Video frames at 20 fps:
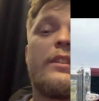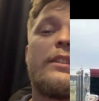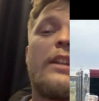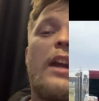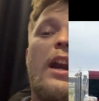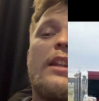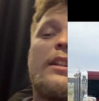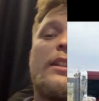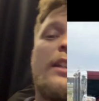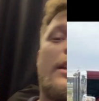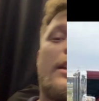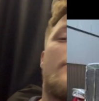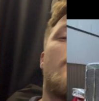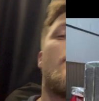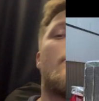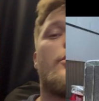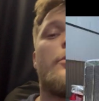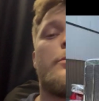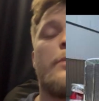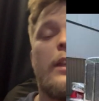not a lot of
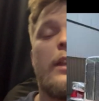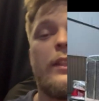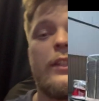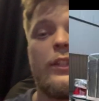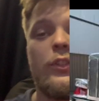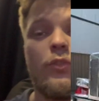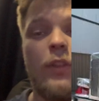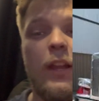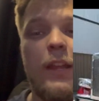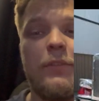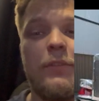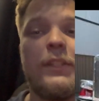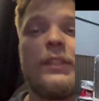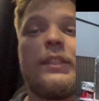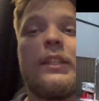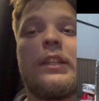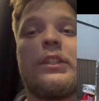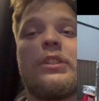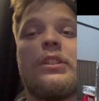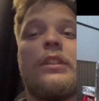room in the driver's
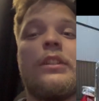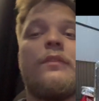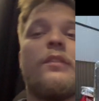section it